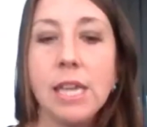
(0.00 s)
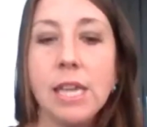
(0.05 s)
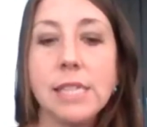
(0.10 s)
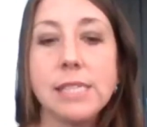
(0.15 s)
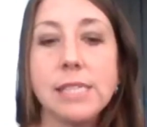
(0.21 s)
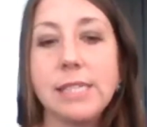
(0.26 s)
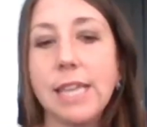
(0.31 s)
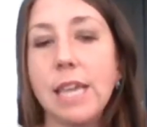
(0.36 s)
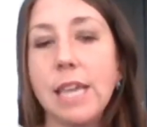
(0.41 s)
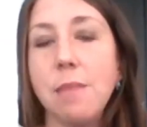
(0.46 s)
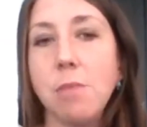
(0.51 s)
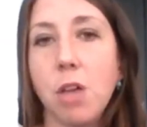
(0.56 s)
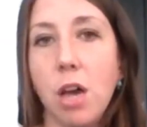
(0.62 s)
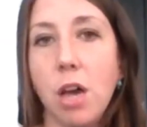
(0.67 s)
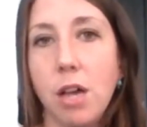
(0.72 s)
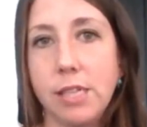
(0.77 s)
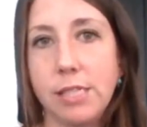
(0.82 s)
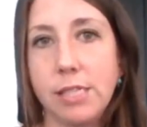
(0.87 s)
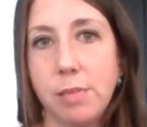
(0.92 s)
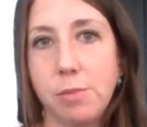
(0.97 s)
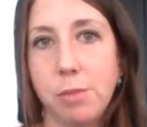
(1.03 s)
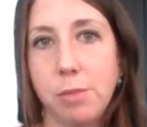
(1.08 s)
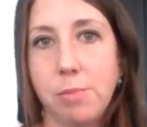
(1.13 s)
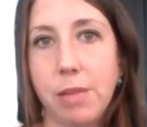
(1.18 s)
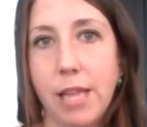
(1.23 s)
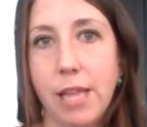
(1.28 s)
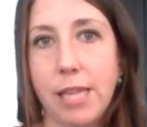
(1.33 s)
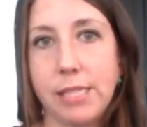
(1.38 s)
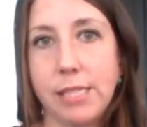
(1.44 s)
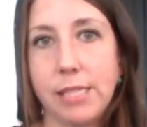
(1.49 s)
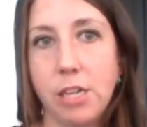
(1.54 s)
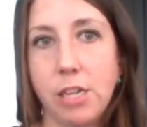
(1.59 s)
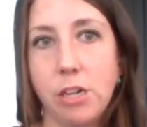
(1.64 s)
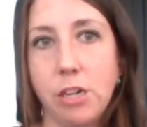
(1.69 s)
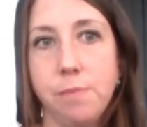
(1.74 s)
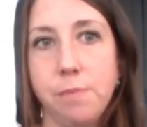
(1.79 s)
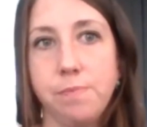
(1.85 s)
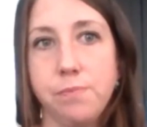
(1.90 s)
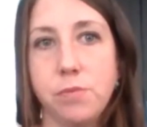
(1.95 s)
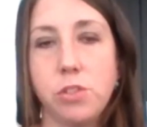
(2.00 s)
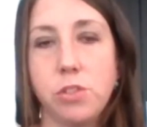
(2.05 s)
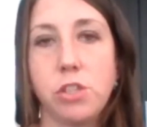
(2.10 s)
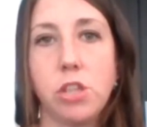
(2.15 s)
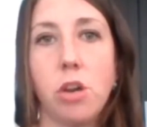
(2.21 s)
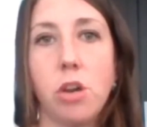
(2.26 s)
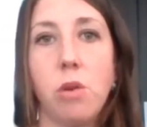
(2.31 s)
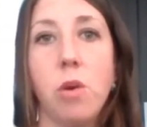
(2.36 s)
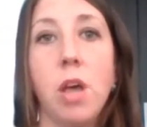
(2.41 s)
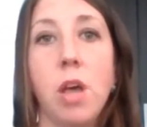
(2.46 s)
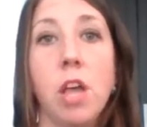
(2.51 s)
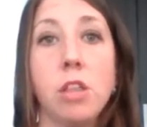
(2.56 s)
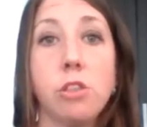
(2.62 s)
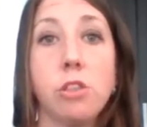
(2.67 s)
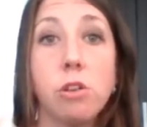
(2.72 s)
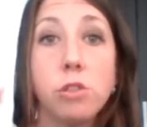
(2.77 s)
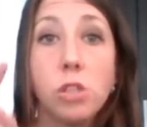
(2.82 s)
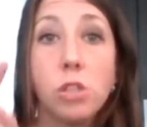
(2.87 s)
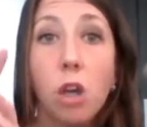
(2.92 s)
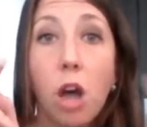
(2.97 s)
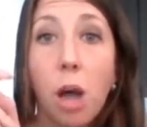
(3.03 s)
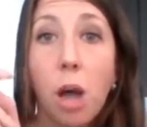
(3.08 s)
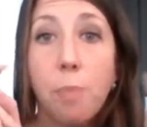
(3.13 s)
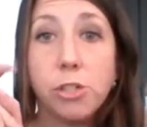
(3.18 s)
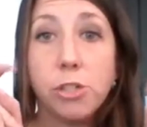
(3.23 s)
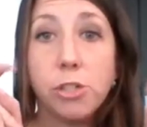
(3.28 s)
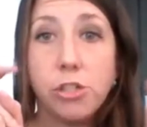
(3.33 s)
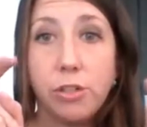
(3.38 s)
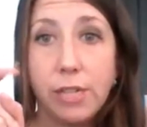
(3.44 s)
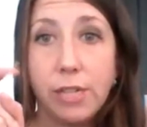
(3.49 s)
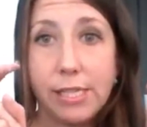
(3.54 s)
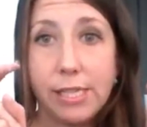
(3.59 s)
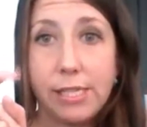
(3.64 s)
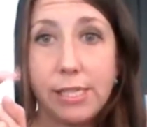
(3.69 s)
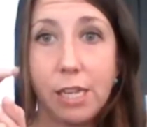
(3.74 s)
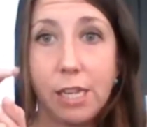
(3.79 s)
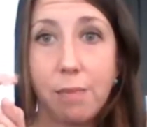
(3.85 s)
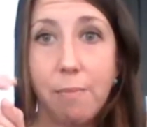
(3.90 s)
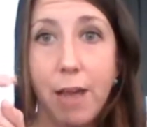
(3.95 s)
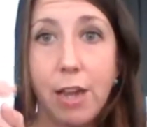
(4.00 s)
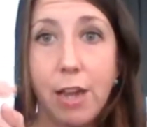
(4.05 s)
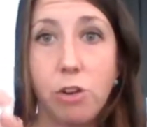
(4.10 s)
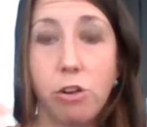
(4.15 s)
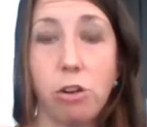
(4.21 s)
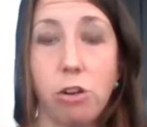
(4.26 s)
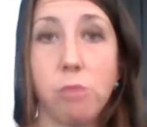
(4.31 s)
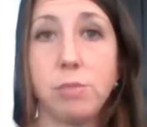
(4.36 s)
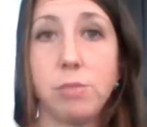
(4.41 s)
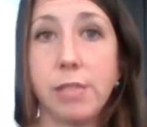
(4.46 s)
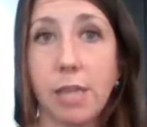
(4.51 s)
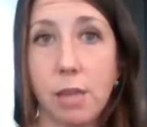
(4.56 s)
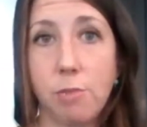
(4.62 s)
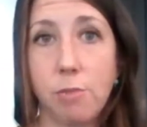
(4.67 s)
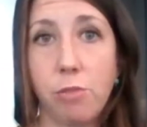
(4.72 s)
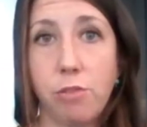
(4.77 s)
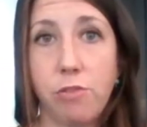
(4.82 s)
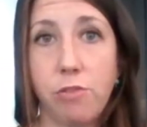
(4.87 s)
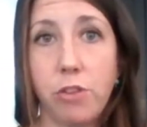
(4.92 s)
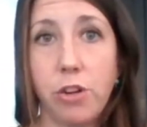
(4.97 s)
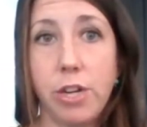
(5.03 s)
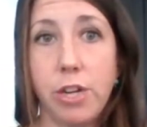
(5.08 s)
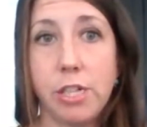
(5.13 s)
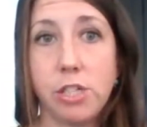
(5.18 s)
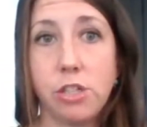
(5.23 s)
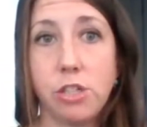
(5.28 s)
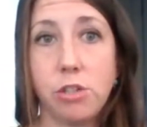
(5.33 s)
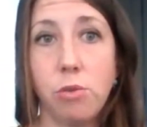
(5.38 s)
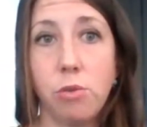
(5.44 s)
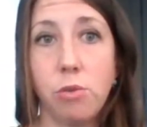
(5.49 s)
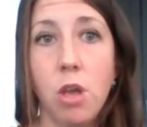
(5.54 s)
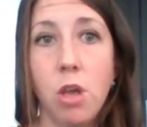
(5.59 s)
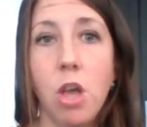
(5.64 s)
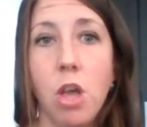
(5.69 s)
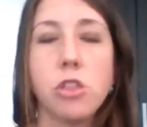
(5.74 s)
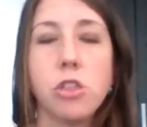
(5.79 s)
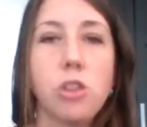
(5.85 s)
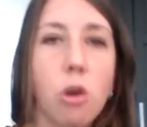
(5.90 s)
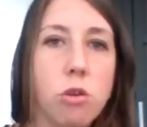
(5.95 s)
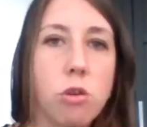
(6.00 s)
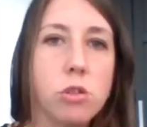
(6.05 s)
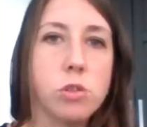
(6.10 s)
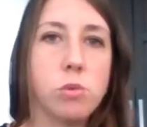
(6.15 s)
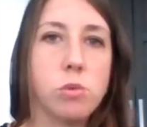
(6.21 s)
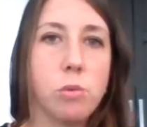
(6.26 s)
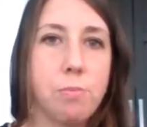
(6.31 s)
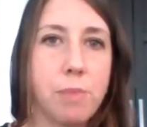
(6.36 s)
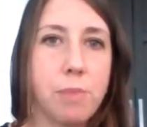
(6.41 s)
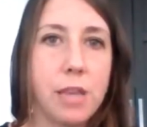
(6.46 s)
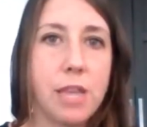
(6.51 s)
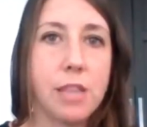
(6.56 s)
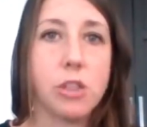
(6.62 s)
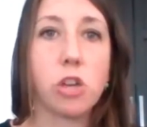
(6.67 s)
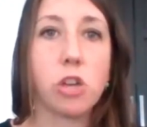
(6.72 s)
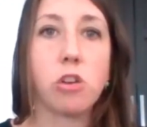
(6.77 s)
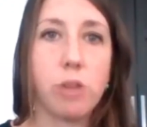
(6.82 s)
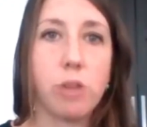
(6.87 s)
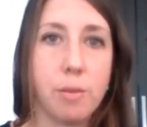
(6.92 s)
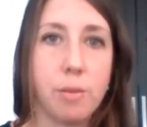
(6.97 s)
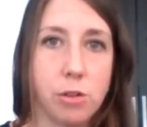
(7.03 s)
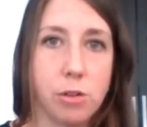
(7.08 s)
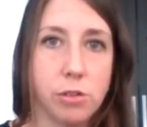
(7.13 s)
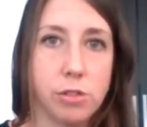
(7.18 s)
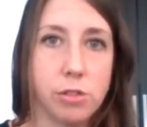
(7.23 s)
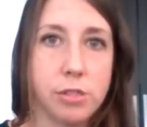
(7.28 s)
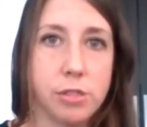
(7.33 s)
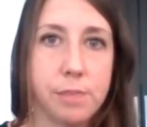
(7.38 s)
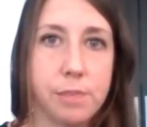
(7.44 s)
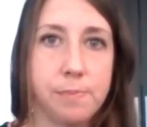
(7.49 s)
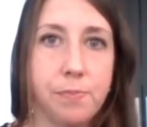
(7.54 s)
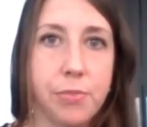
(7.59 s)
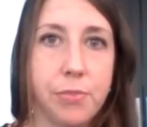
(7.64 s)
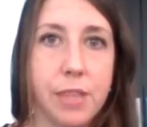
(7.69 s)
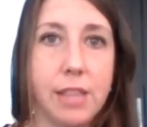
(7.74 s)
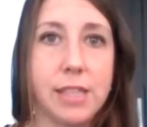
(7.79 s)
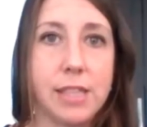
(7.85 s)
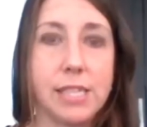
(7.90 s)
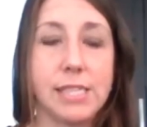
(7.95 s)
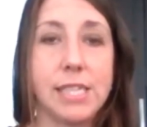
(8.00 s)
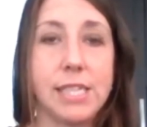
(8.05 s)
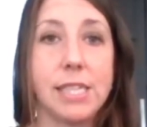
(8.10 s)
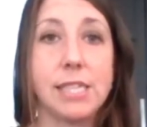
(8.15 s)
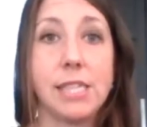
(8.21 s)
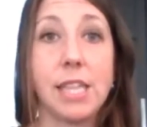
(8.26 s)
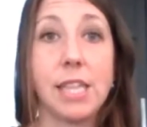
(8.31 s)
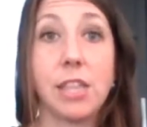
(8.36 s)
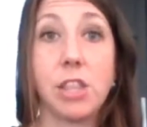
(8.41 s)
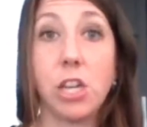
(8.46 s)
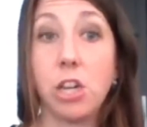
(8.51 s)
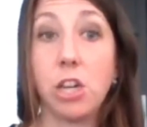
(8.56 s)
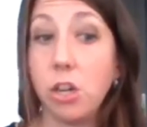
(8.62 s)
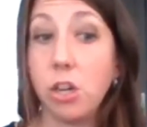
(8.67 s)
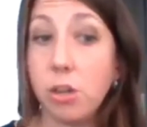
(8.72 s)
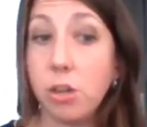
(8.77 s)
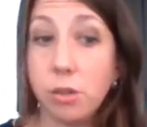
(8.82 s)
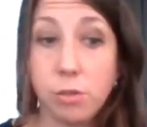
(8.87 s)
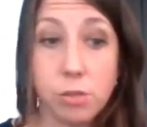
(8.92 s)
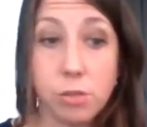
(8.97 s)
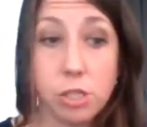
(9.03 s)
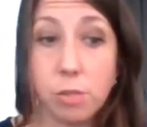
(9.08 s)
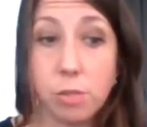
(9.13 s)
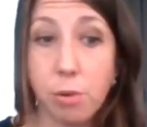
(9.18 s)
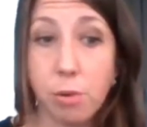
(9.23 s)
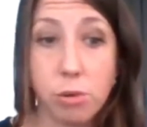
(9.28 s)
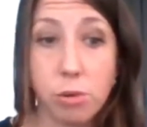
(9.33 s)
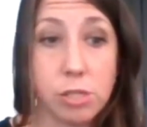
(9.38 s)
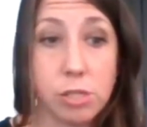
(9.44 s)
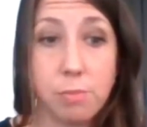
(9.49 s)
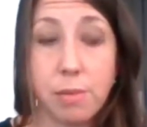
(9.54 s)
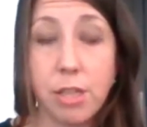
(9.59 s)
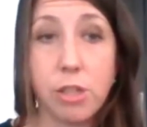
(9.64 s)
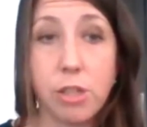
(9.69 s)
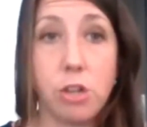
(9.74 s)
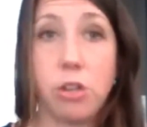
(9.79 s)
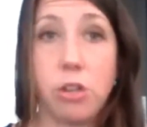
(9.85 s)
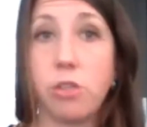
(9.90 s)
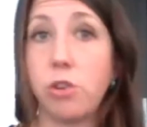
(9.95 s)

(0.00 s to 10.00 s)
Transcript: Same concept applies here. So those opportunistic microbes, like I'm referring to, those would be the criminals in the sense that they're supposed to be there.